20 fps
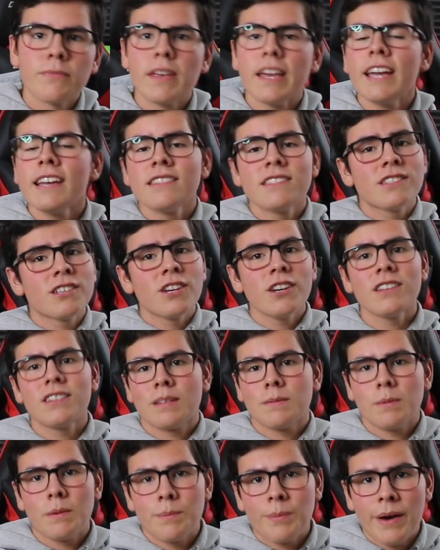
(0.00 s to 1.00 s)
It's good
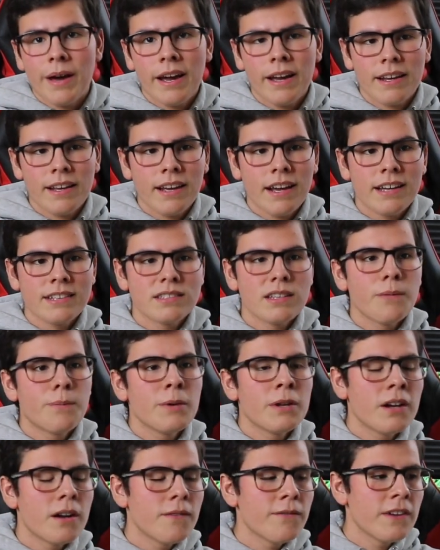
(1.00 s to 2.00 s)
to be back, guys. I've
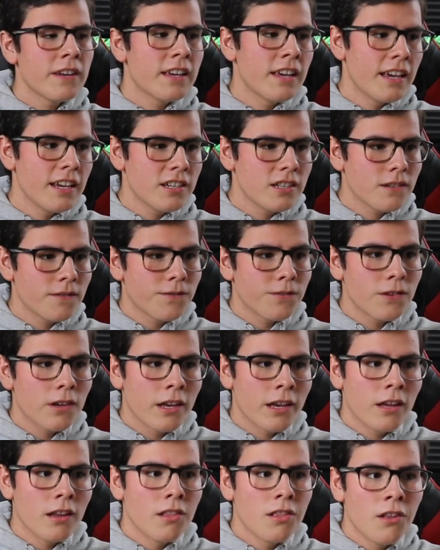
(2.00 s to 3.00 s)
been on vacation for
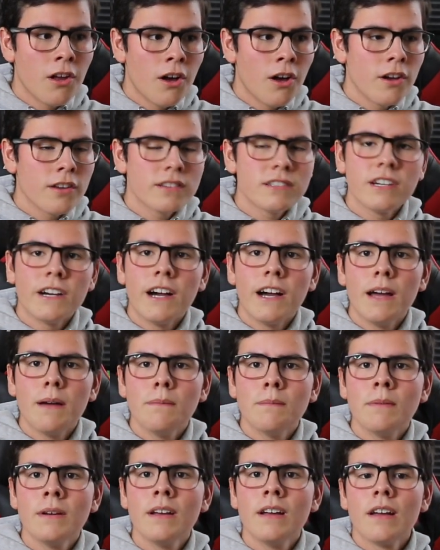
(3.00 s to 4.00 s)
like a long
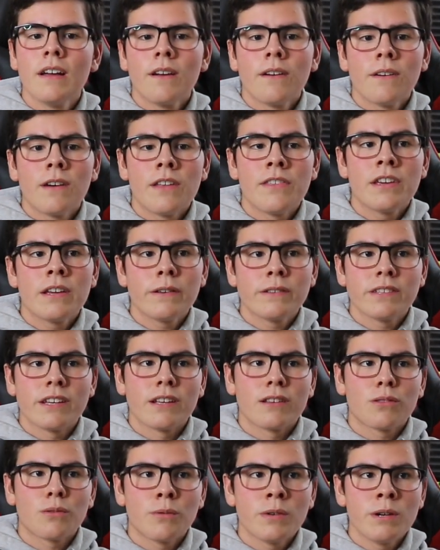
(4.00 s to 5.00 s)
time. I think it was
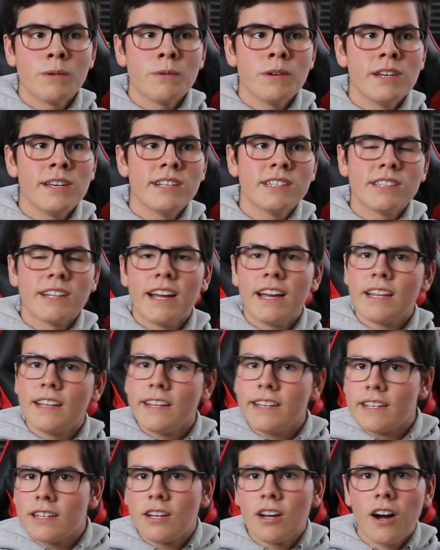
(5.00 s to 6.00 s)
like 3 weeks and I had
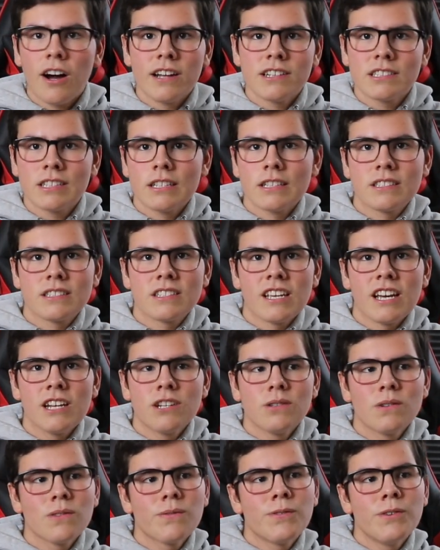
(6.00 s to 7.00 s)
like content
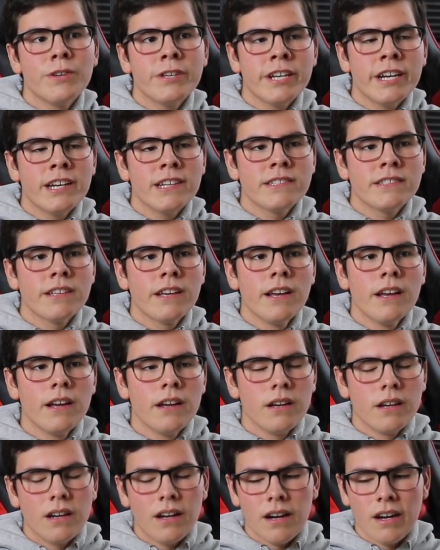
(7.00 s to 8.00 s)
scheduled for you guys.
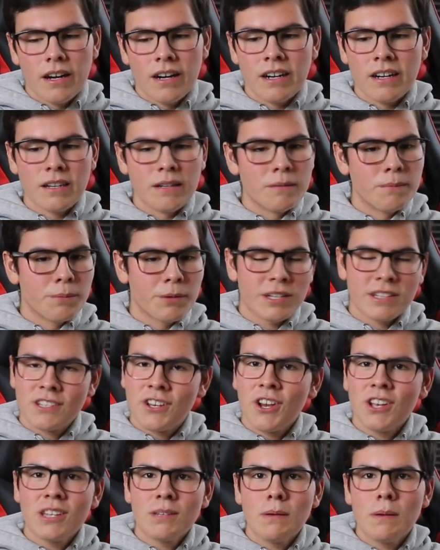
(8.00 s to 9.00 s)
But it's
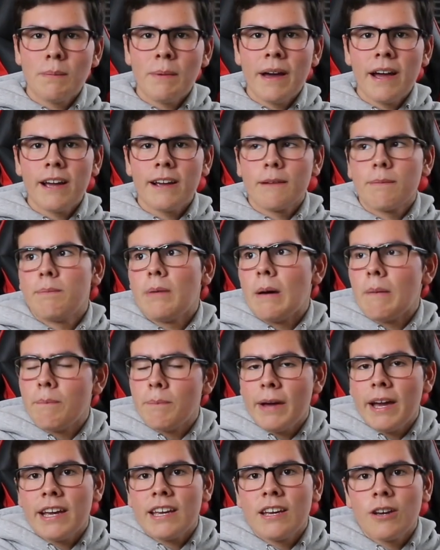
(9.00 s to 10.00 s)
good to be back. I'm
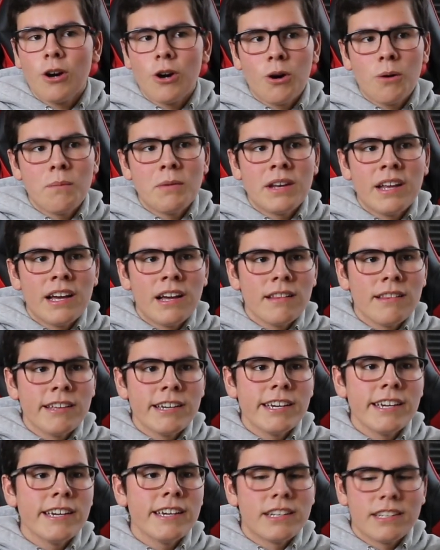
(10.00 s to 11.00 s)
back home in
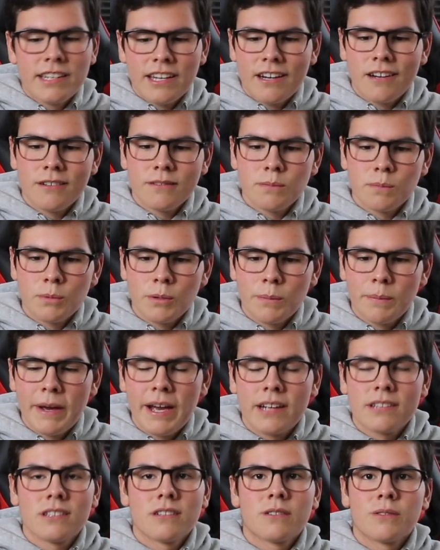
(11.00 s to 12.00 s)
LA and now we're
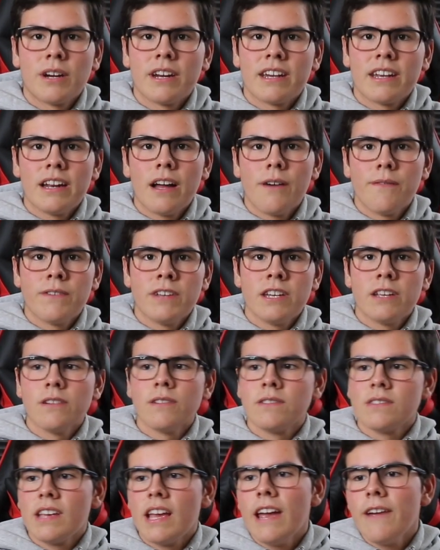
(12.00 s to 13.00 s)
back to cranking out
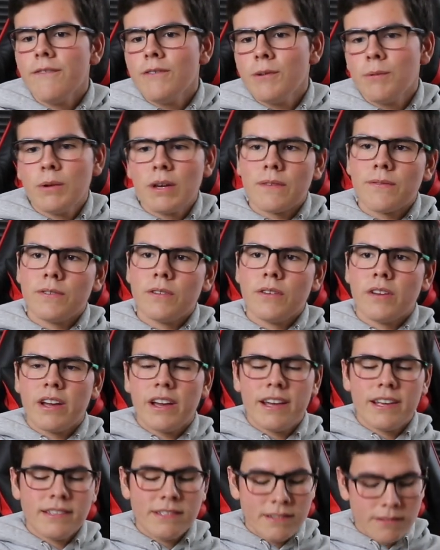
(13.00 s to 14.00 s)
videos every week for you
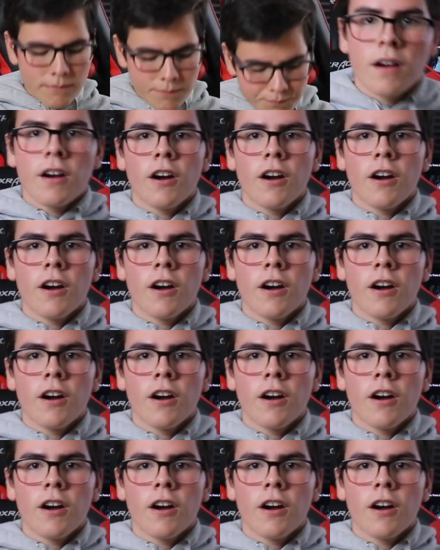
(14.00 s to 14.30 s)
guys.